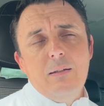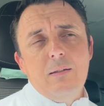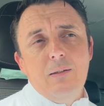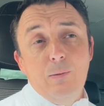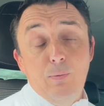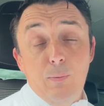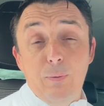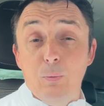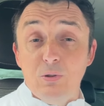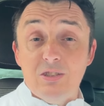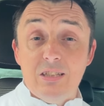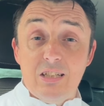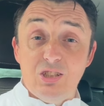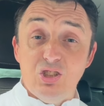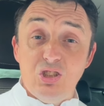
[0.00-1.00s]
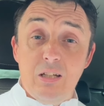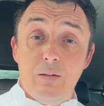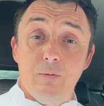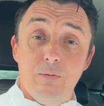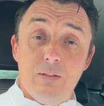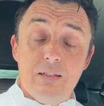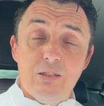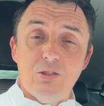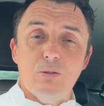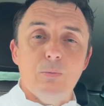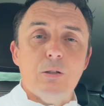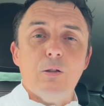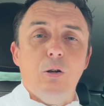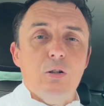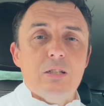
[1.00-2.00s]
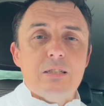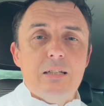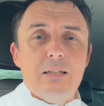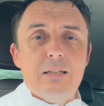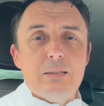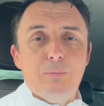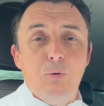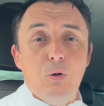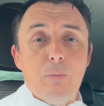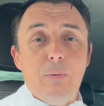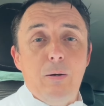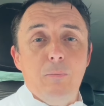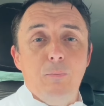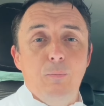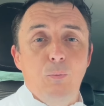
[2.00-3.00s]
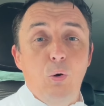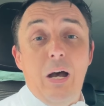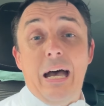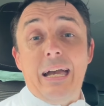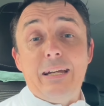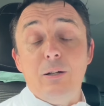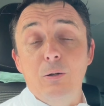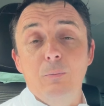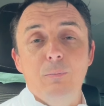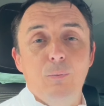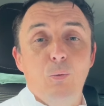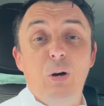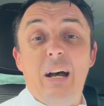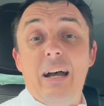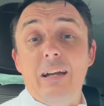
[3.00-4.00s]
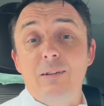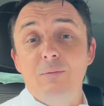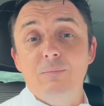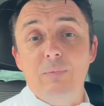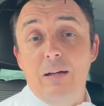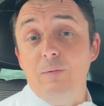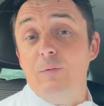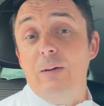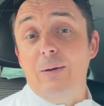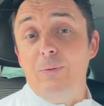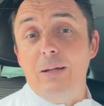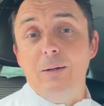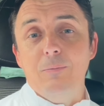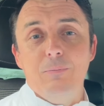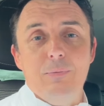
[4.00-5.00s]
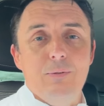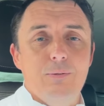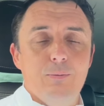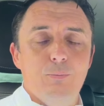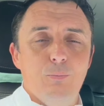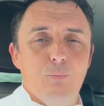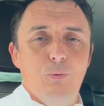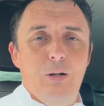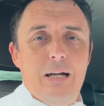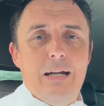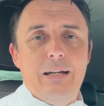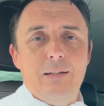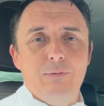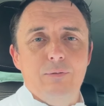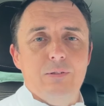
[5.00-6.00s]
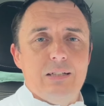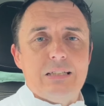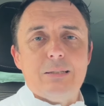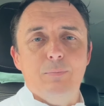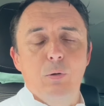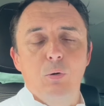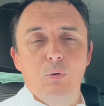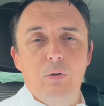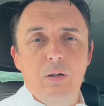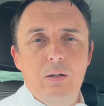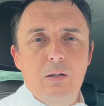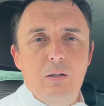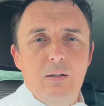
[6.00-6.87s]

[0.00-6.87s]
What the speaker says: you probably will see a shift in some of the content. It's more about what I do, what I have found out, and what I've explored.